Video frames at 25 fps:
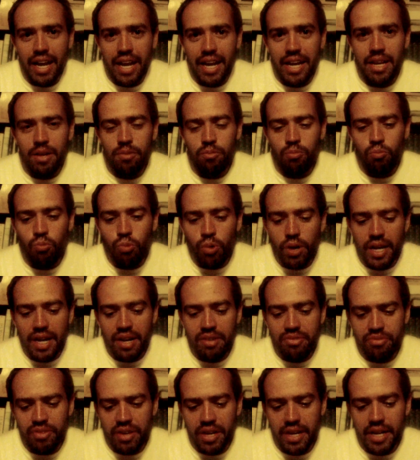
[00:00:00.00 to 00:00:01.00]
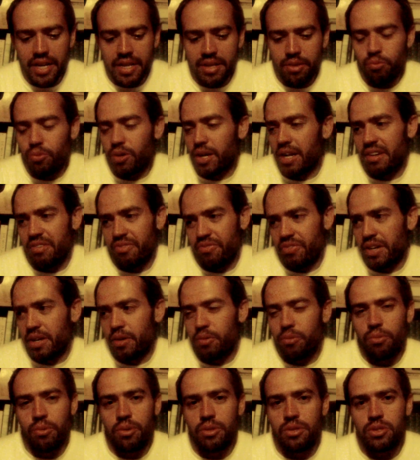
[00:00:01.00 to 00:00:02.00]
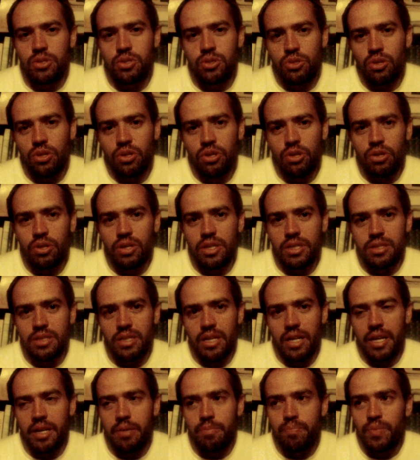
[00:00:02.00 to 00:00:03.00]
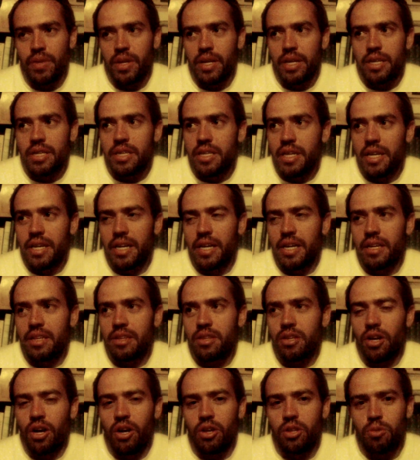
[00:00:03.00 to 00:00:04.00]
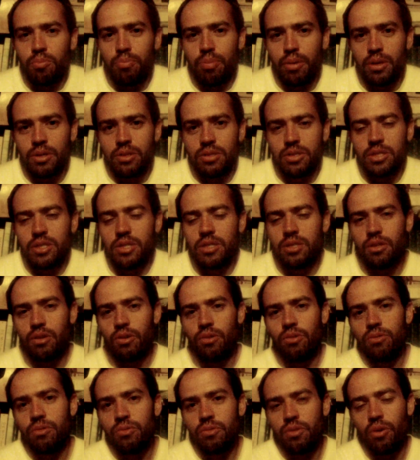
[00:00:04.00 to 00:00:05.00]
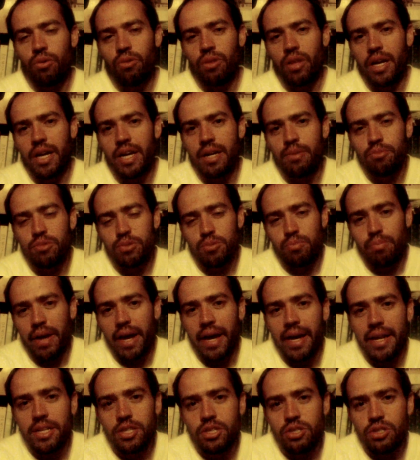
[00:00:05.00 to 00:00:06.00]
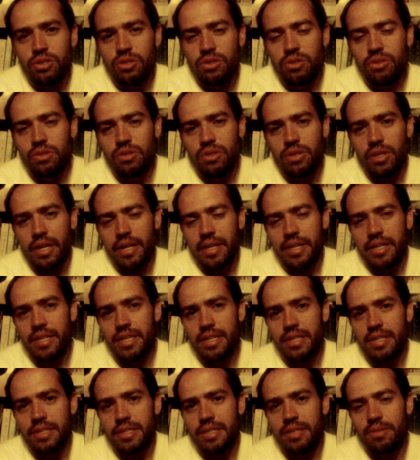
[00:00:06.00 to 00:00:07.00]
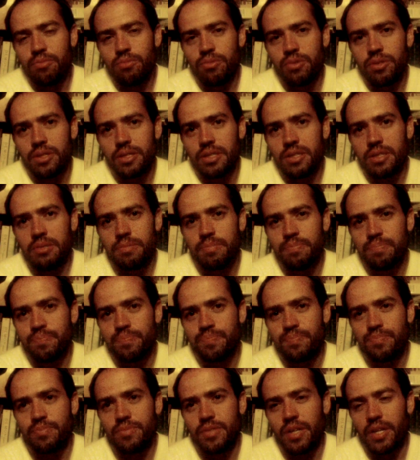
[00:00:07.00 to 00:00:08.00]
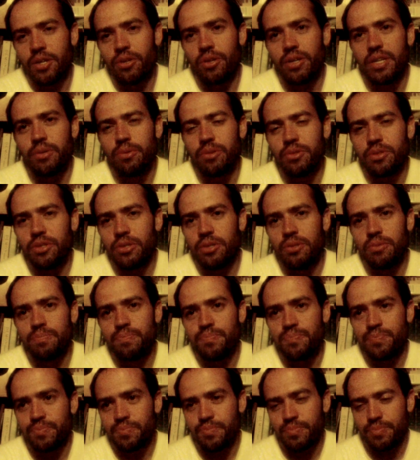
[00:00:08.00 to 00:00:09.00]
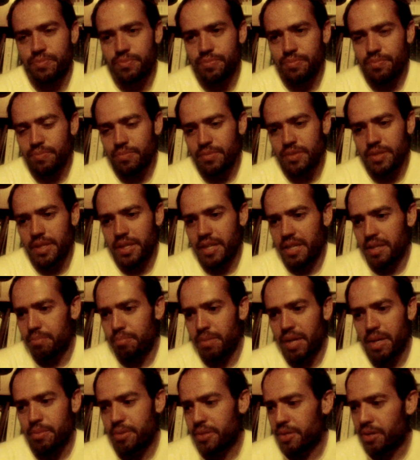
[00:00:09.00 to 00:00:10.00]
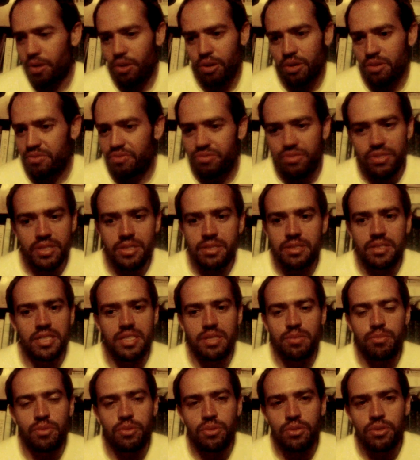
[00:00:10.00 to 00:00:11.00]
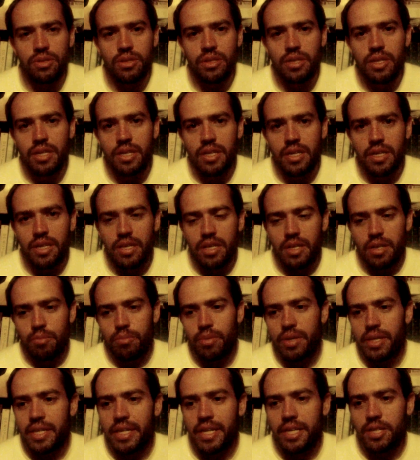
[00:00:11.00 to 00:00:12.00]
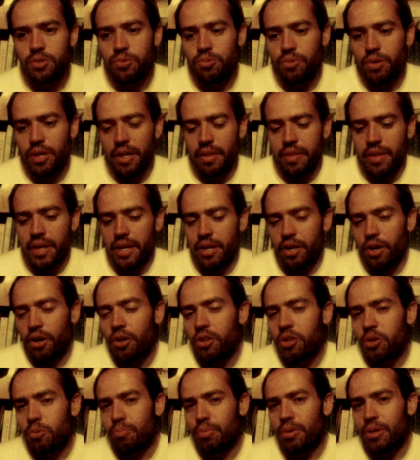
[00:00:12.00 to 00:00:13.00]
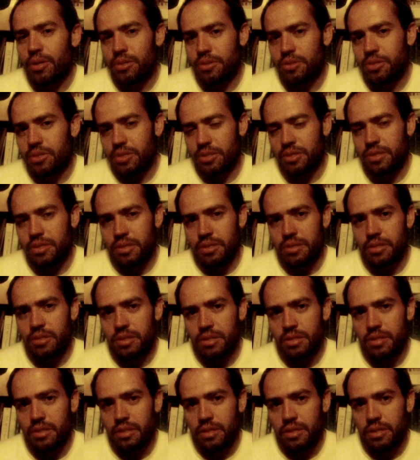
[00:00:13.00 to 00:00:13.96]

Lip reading: And what I find and what I found with this girl is like, yeah, the other person online was mad at you and didn't want to agree with you, and maybe y'all aren't friends anymore. But guess what? That other person